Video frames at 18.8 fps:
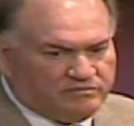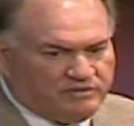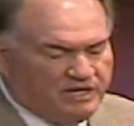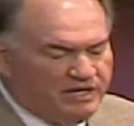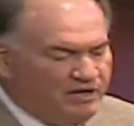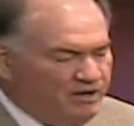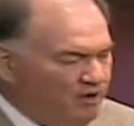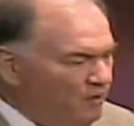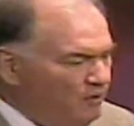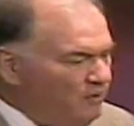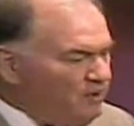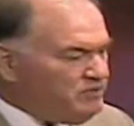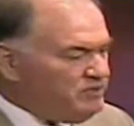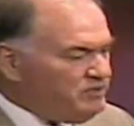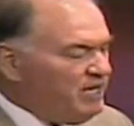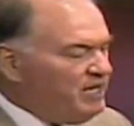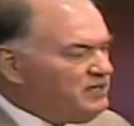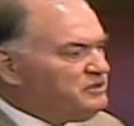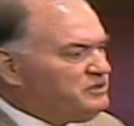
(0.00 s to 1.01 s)
He
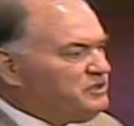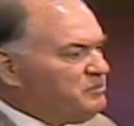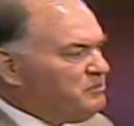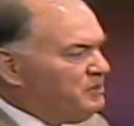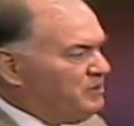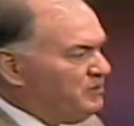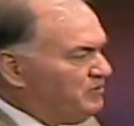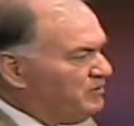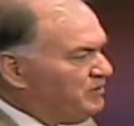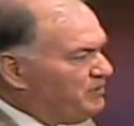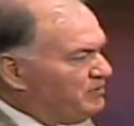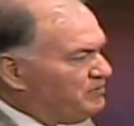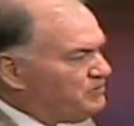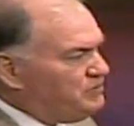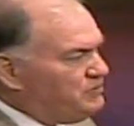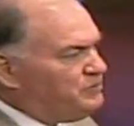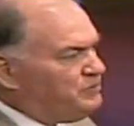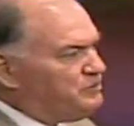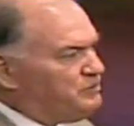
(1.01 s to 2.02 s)
always has the ability to
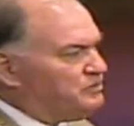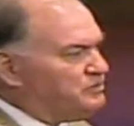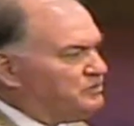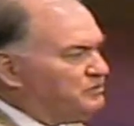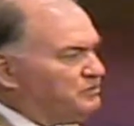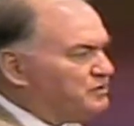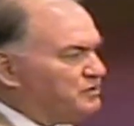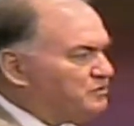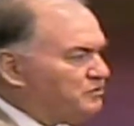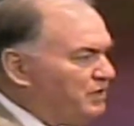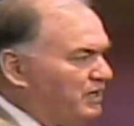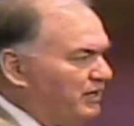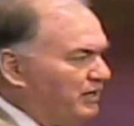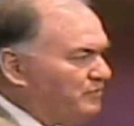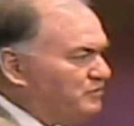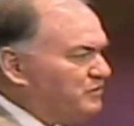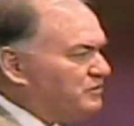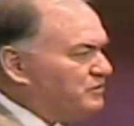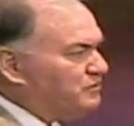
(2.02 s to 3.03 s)
choose what's
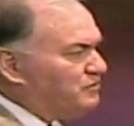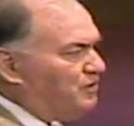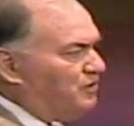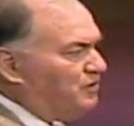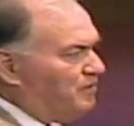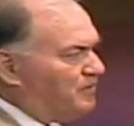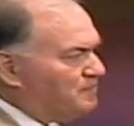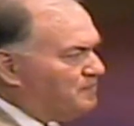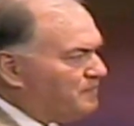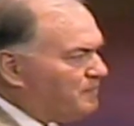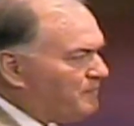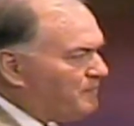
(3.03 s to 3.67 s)
right and what's wrong.